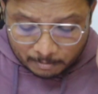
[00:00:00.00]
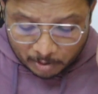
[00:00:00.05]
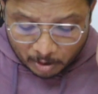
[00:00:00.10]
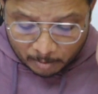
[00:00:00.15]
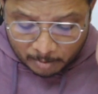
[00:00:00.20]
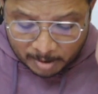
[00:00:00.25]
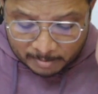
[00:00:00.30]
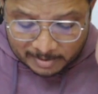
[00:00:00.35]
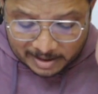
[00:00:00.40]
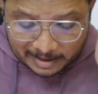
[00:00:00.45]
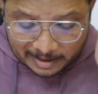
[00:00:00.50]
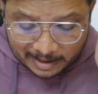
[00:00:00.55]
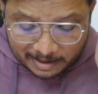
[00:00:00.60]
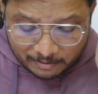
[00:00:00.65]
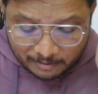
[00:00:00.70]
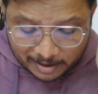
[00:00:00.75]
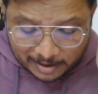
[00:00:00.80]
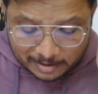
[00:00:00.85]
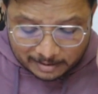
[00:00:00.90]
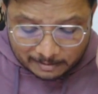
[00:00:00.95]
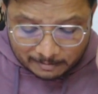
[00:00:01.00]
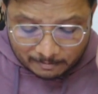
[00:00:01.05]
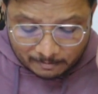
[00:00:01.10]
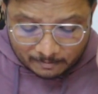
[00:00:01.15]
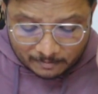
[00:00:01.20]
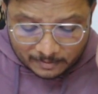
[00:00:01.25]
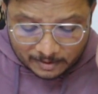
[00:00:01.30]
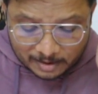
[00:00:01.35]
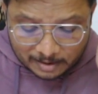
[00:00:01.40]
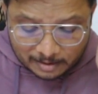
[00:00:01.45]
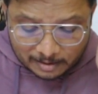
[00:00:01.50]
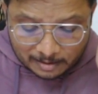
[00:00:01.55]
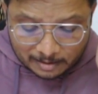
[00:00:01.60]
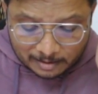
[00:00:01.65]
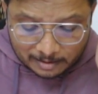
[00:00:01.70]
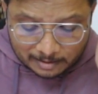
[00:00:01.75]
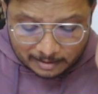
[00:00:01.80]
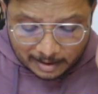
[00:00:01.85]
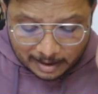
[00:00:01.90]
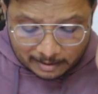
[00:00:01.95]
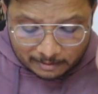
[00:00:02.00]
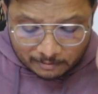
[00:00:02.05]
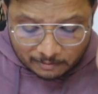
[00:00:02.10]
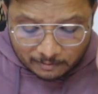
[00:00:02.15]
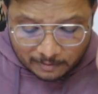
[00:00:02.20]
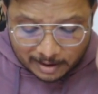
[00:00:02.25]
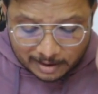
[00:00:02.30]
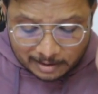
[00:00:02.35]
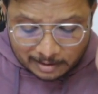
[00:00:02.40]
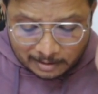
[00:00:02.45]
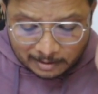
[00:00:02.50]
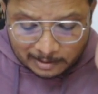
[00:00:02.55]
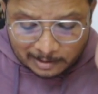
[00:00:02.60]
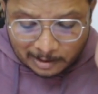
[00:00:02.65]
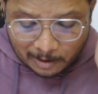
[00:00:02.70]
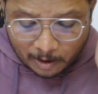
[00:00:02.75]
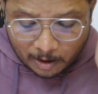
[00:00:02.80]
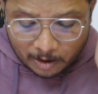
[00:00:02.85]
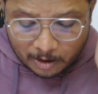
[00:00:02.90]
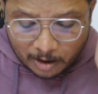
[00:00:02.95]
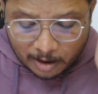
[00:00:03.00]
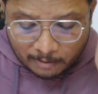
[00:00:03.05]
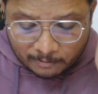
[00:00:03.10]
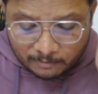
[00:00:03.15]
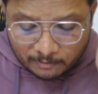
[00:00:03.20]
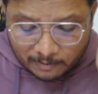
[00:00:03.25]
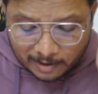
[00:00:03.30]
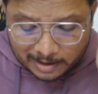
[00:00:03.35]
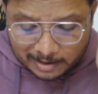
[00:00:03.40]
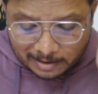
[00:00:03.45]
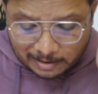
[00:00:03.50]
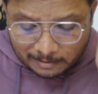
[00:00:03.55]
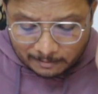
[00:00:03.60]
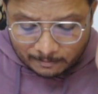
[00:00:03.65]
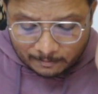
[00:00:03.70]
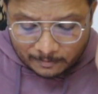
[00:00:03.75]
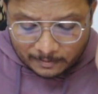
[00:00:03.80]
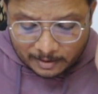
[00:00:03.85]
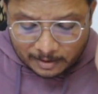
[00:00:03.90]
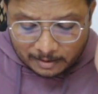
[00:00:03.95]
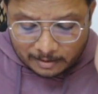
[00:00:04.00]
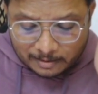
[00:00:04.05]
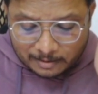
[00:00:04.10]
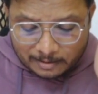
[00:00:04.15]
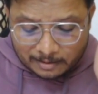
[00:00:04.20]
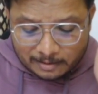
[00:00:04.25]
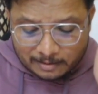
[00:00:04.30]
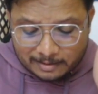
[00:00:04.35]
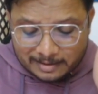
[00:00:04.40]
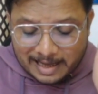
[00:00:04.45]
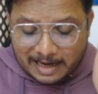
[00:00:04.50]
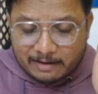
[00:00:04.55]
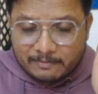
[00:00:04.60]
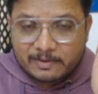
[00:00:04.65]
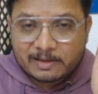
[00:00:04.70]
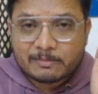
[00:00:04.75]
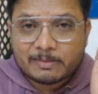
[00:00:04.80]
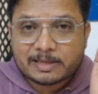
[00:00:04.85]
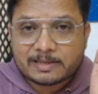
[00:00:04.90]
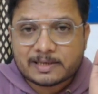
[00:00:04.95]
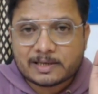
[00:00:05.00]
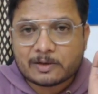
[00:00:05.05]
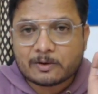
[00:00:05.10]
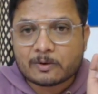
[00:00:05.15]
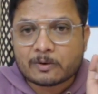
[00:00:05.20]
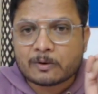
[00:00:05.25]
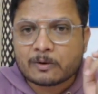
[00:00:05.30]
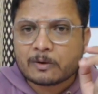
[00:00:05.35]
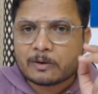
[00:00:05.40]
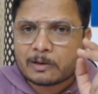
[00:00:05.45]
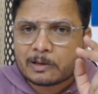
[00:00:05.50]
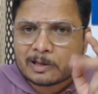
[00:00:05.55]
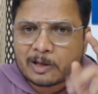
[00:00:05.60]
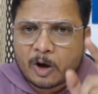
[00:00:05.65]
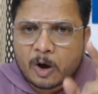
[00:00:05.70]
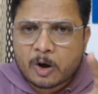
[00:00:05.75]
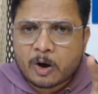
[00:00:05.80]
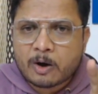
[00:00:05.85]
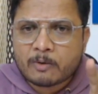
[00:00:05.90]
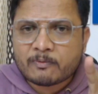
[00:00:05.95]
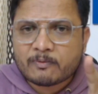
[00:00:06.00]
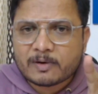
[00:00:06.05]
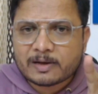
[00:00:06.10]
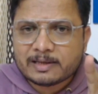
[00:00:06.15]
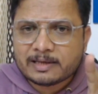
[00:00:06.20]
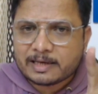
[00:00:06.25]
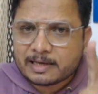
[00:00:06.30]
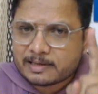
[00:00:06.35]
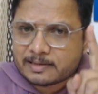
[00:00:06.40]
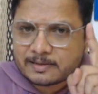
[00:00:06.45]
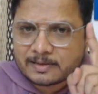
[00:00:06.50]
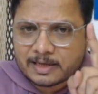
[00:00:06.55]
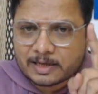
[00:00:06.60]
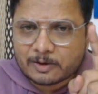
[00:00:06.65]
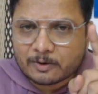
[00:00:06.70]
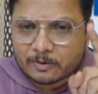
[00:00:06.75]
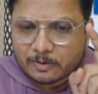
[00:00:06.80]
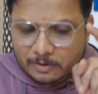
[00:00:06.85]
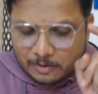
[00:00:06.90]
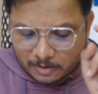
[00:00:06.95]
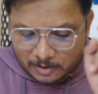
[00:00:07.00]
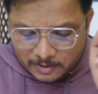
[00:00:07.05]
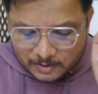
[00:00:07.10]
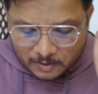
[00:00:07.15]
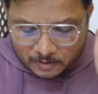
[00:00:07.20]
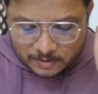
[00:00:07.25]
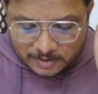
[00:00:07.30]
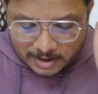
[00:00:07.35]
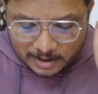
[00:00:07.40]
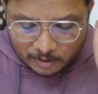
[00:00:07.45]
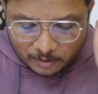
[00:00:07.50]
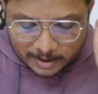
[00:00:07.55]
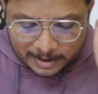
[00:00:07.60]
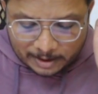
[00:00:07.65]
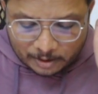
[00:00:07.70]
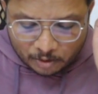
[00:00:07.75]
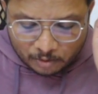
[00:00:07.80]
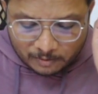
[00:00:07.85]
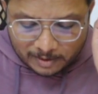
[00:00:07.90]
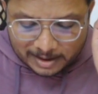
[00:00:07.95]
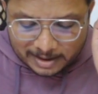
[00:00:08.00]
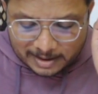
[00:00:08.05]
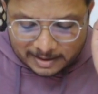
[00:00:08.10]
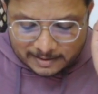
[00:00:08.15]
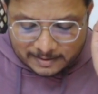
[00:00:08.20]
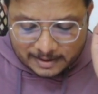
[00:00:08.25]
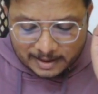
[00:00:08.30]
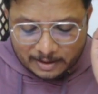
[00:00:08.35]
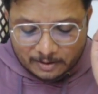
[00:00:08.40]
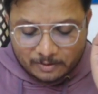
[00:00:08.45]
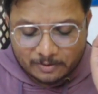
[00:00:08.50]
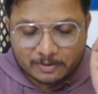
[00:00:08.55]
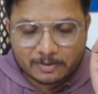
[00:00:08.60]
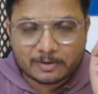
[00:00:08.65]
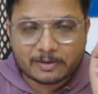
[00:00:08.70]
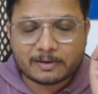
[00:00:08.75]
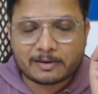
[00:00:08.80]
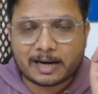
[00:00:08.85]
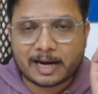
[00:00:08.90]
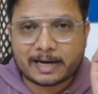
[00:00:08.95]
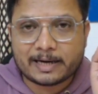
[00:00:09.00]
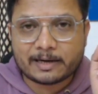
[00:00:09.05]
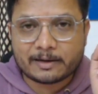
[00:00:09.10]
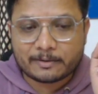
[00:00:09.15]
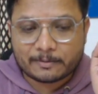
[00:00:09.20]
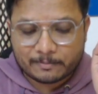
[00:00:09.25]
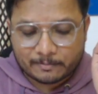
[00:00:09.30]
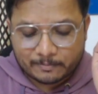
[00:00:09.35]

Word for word: probability one, then one log of one that will be zero. Log of one is zero. So zero into one is zero, right?